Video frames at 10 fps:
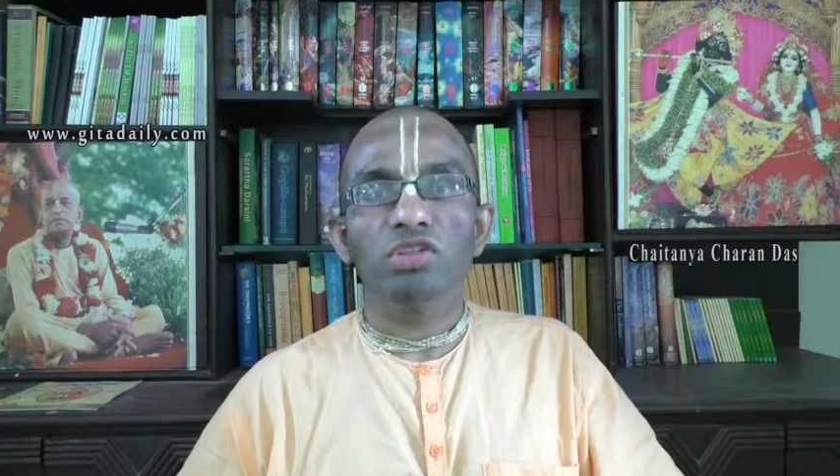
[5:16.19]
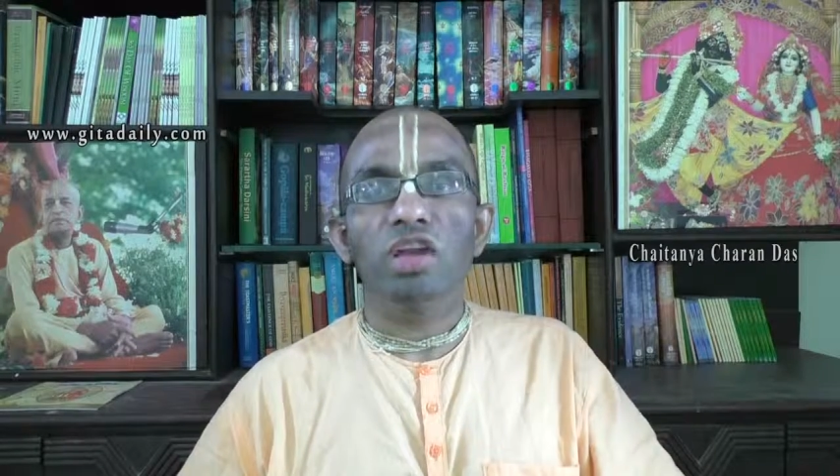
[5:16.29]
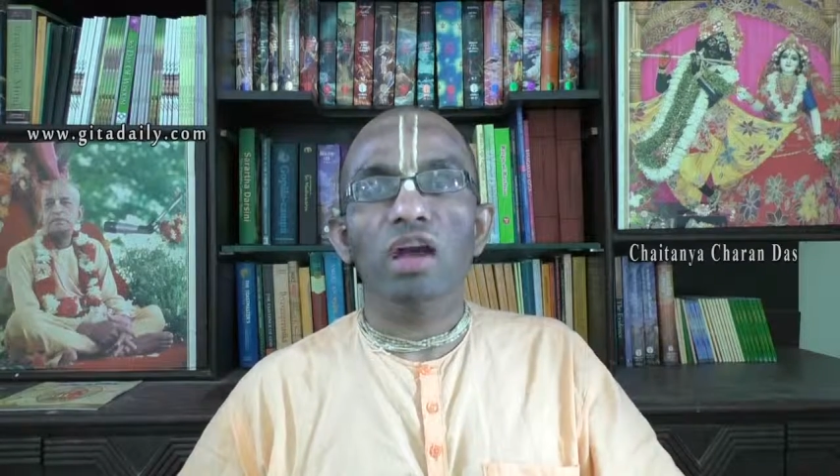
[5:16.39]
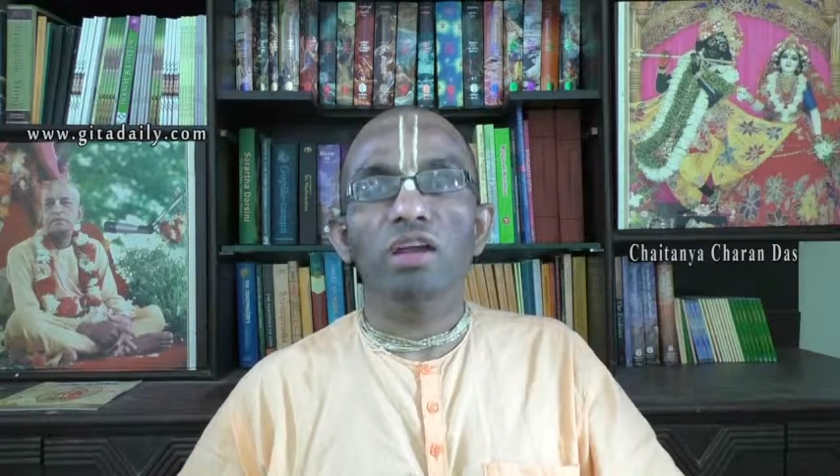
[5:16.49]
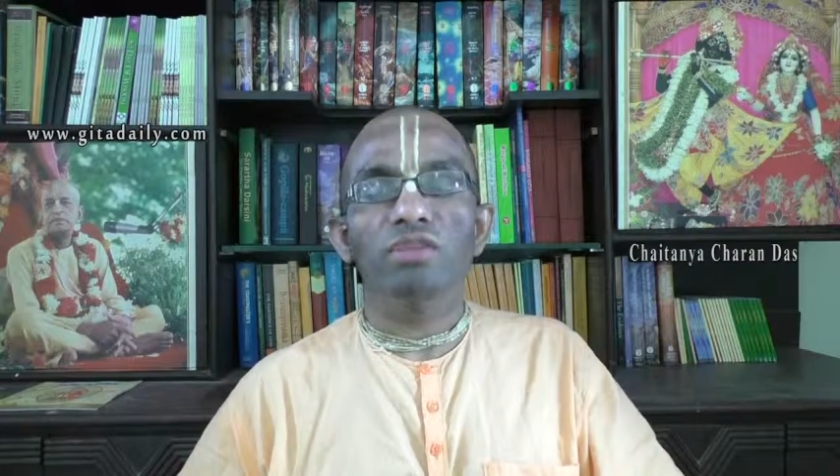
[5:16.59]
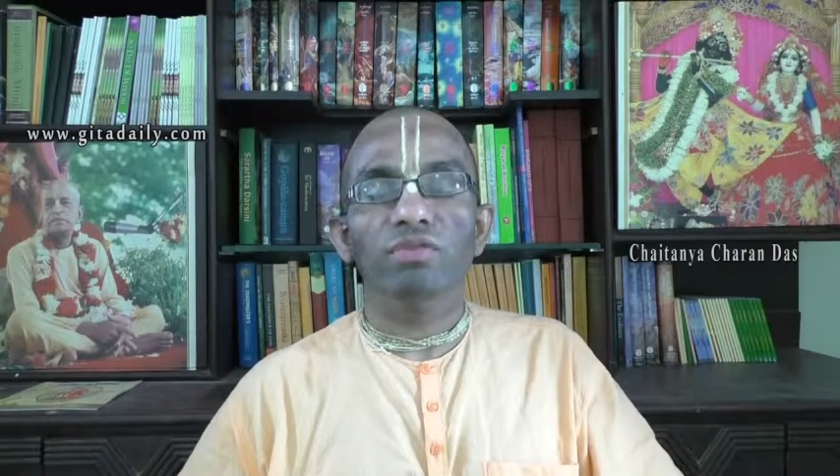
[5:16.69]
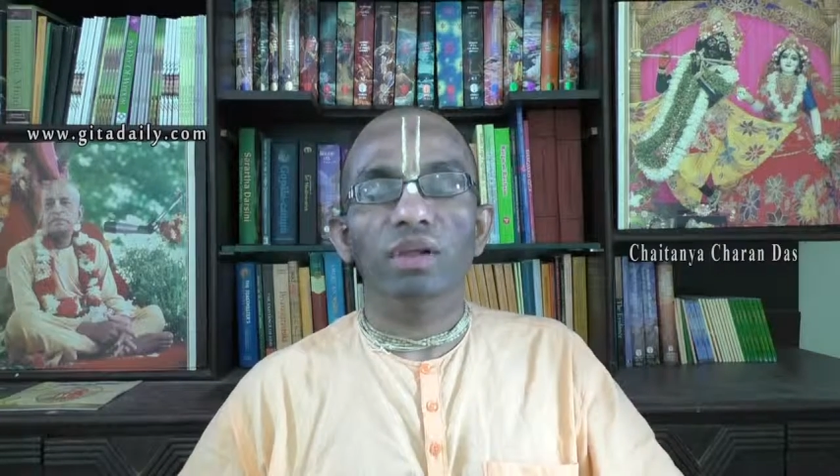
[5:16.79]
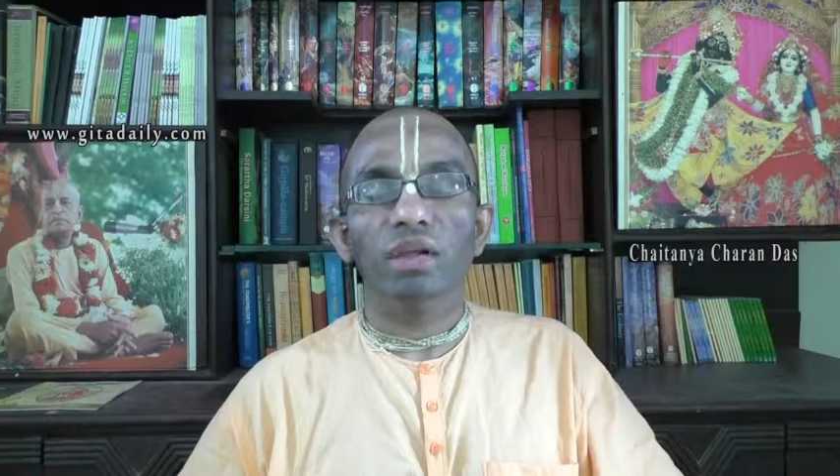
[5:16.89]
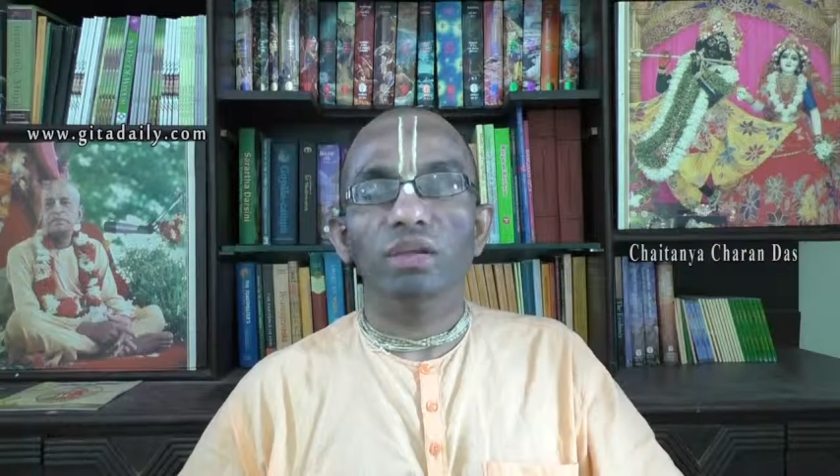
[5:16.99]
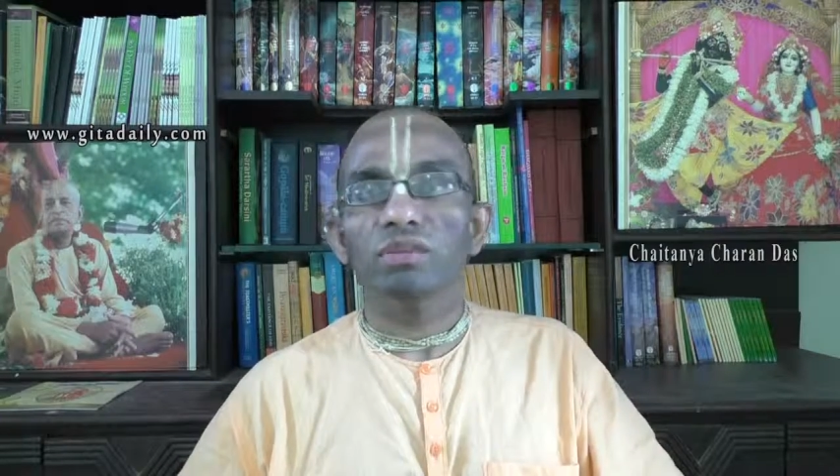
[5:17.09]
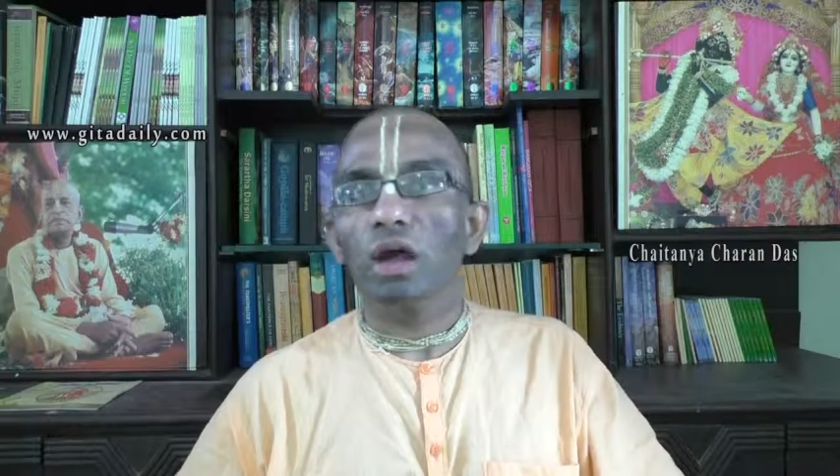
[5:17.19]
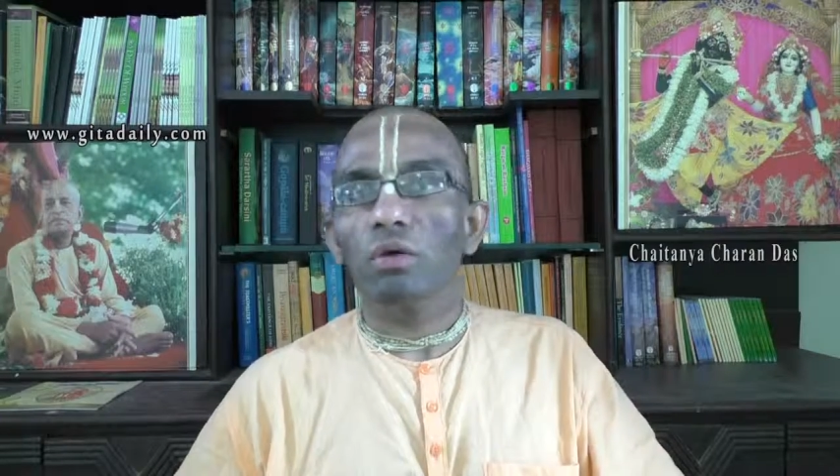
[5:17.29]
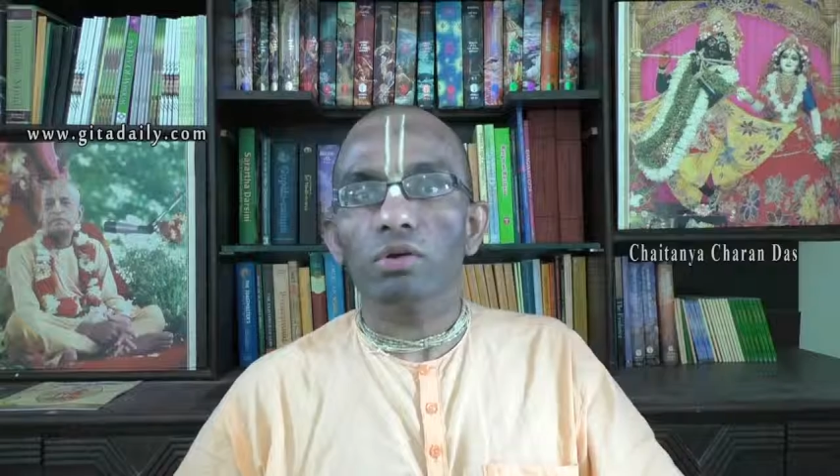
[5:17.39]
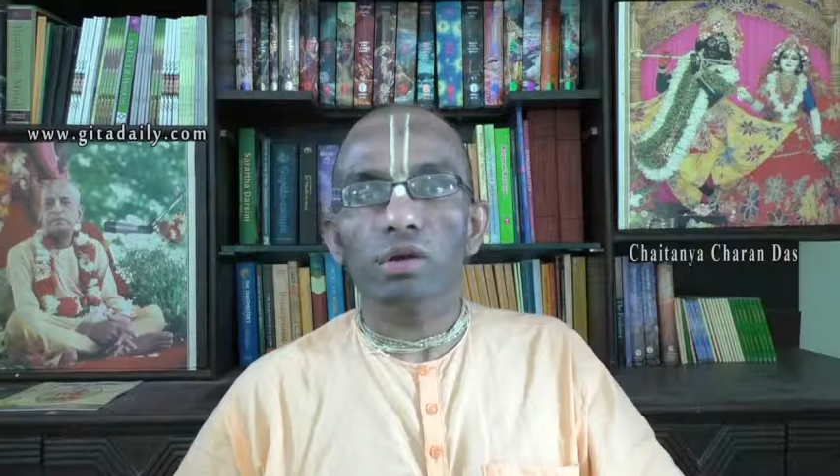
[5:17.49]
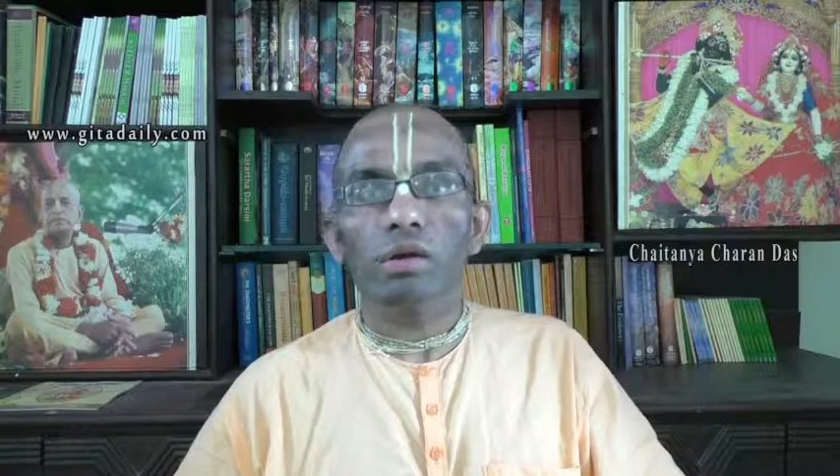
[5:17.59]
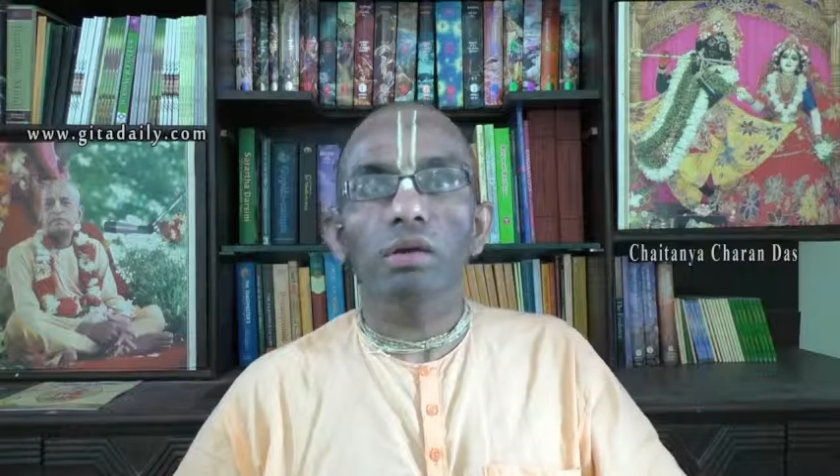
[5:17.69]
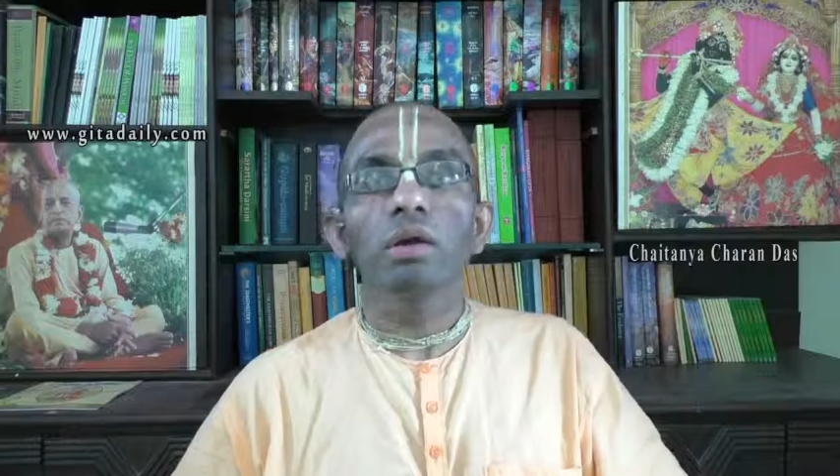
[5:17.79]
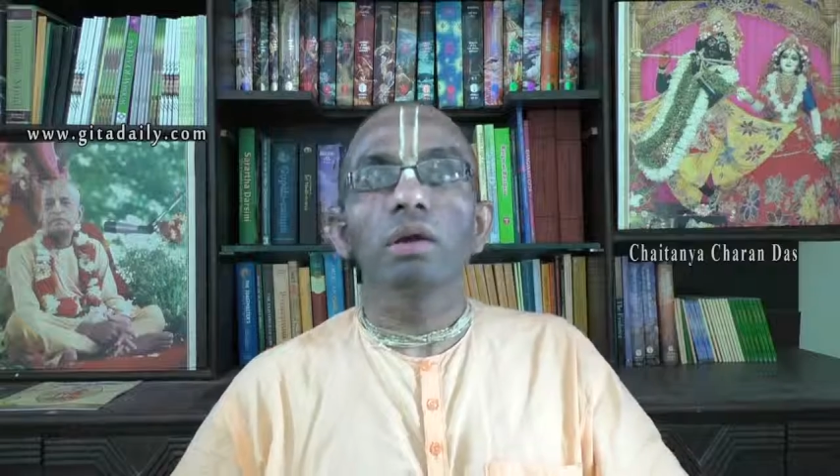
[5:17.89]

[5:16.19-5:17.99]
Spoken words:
desires, feelings, now it will,